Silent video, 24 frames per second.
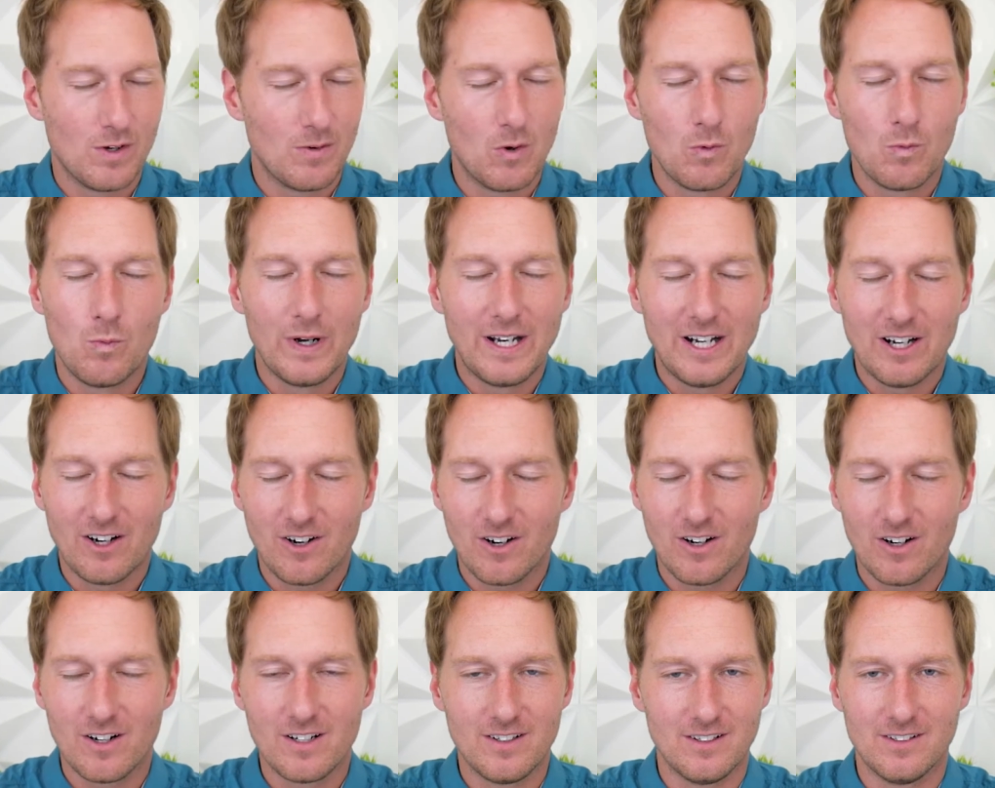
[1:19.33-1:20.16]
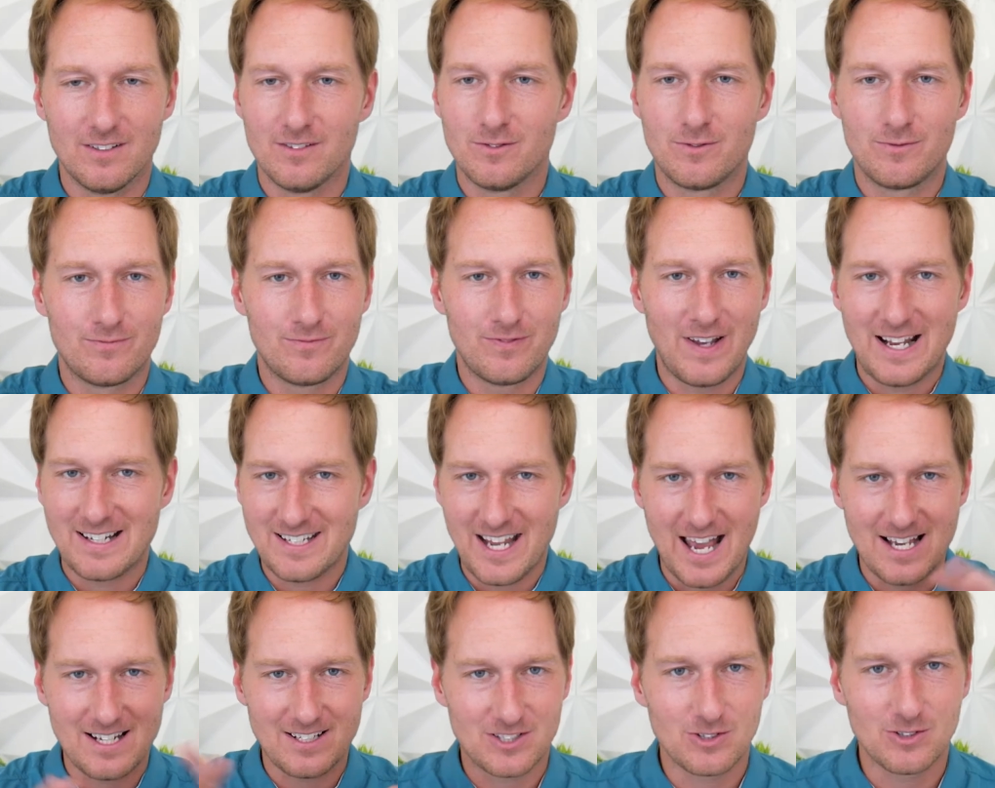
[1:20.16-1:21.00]
weird
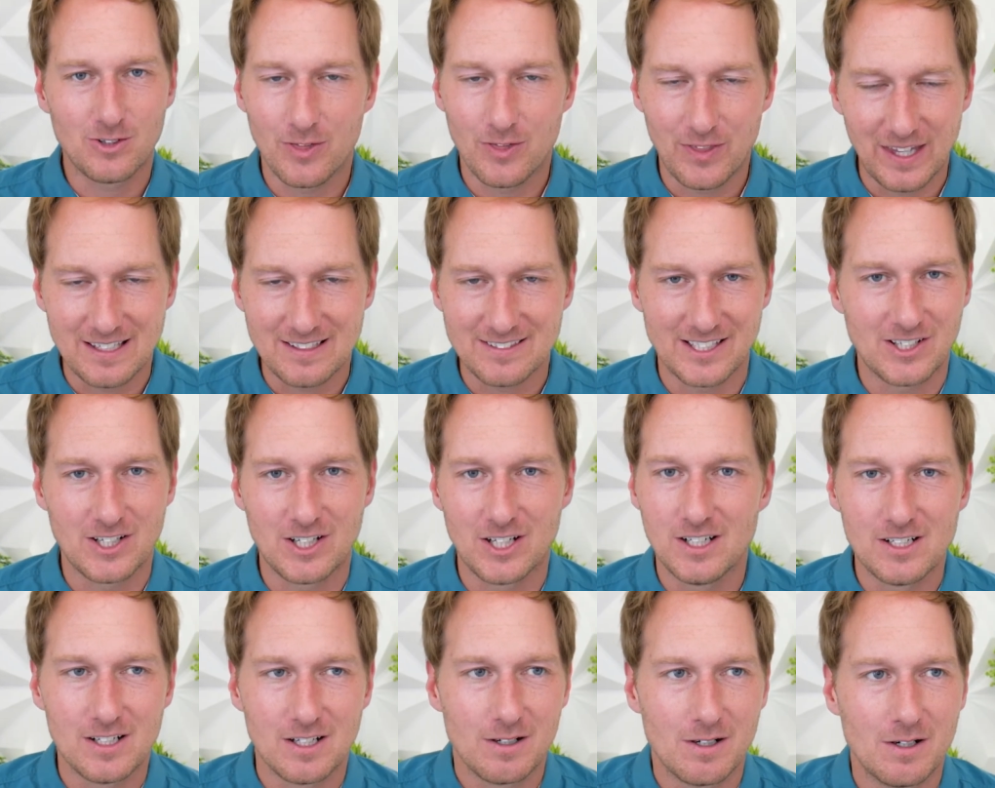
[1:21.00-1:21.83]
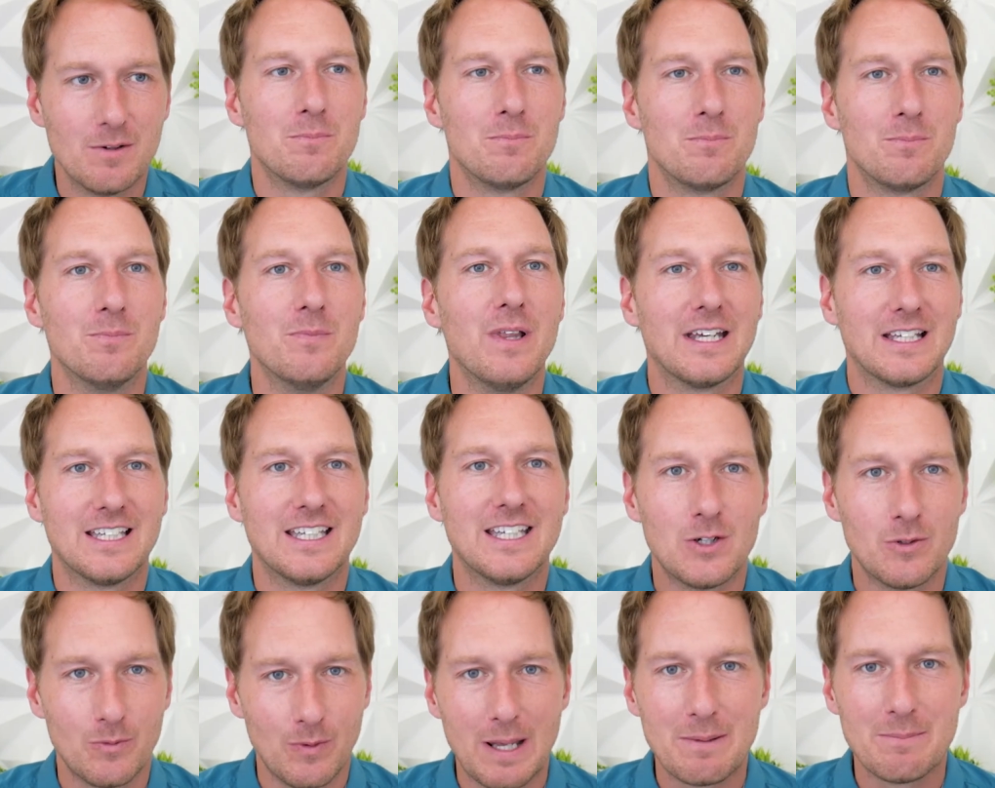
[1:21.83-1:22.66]
fantastical things that could like
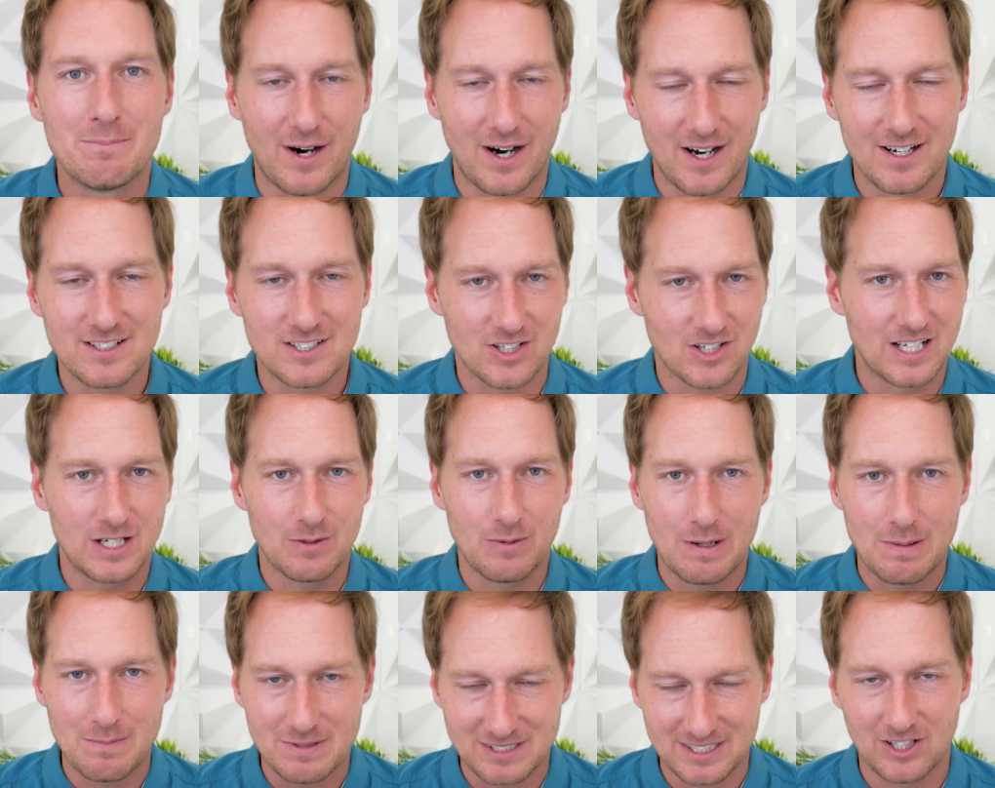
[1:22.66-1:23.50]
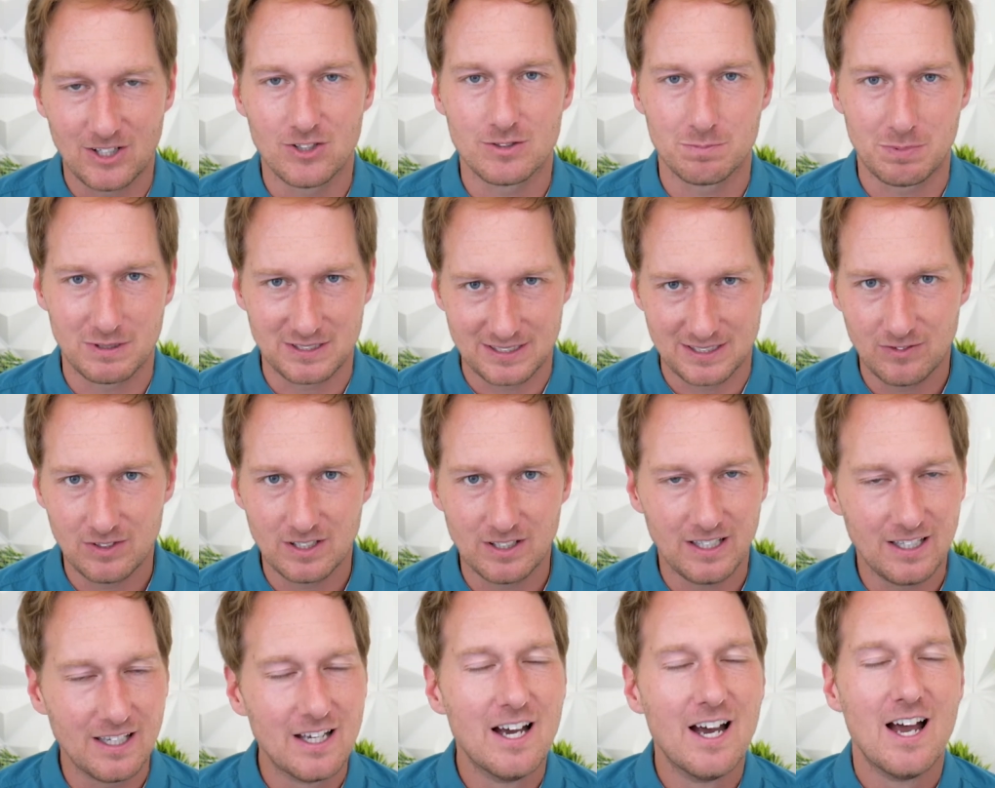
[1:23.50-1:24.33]
get away bugs or get away mosquitoes
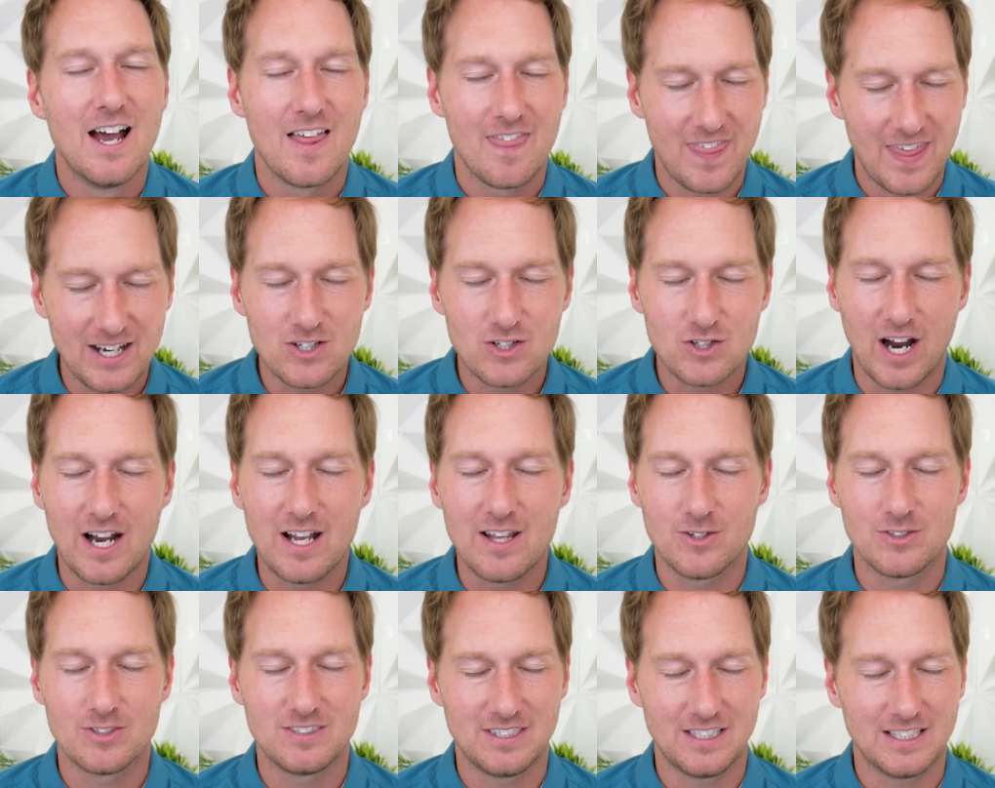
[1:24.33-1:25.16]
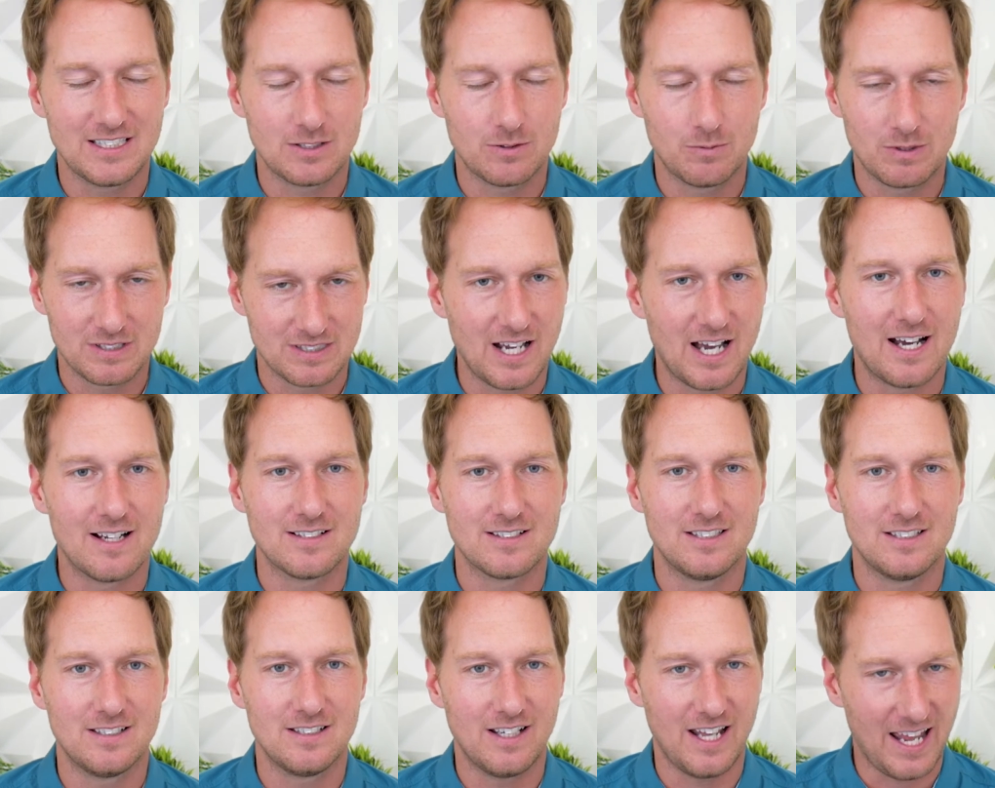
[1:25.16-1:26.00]
specifically they try those things in
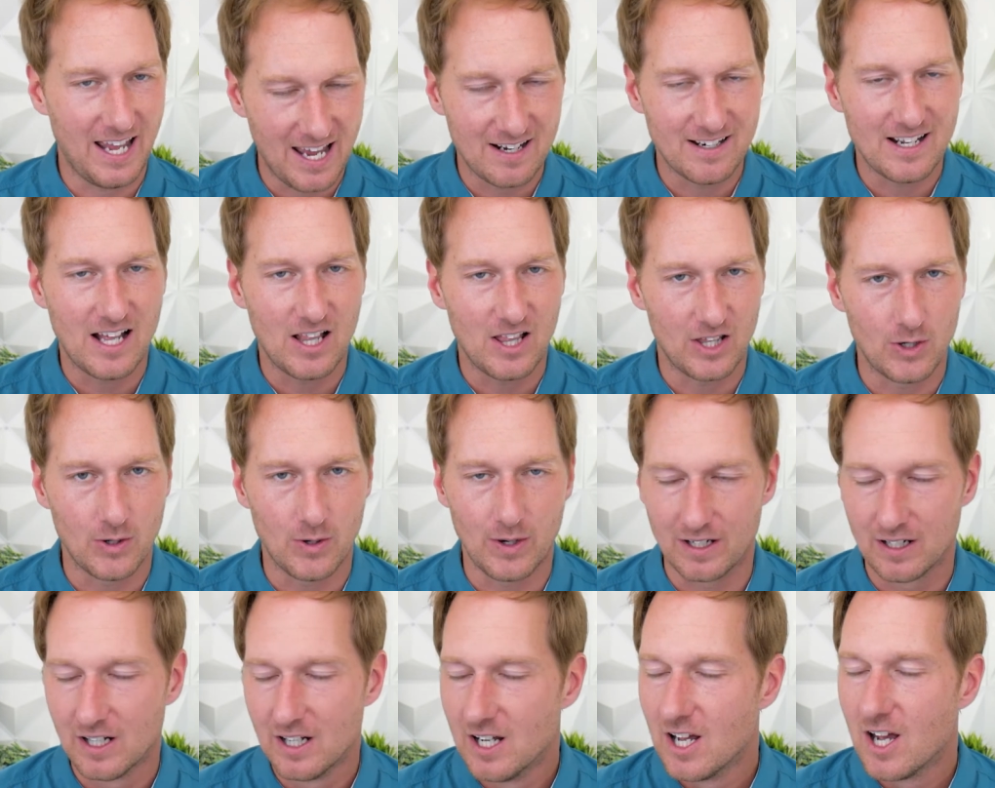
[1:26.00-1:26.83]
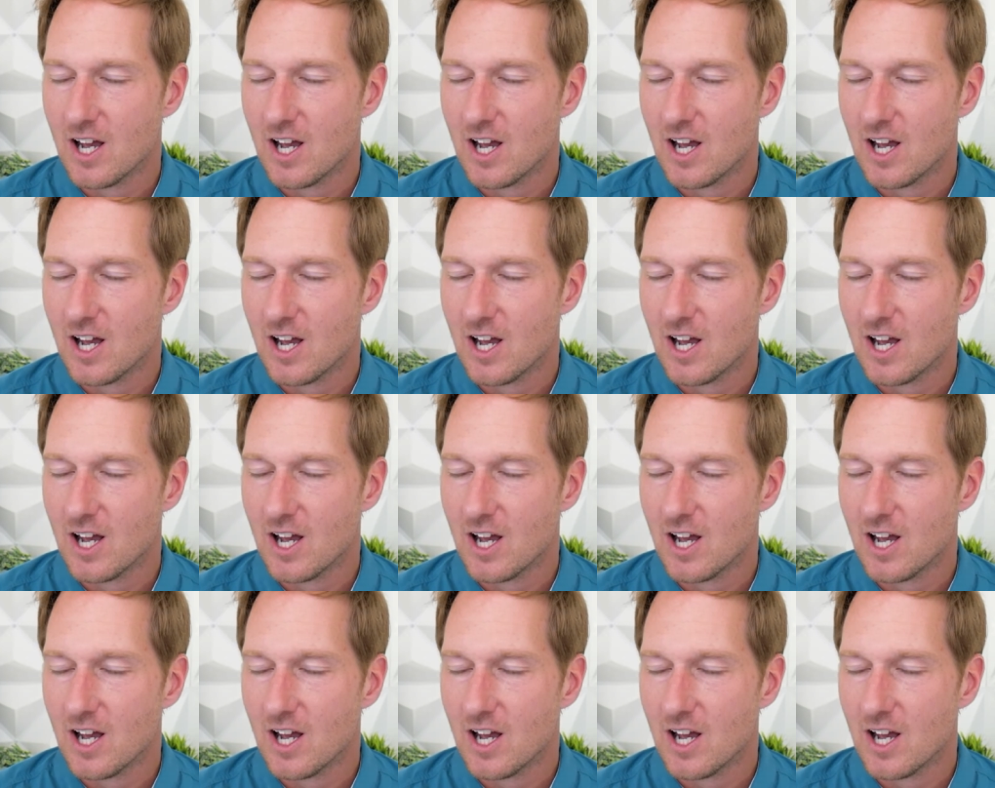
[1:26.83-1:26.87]
wisconsin and illinois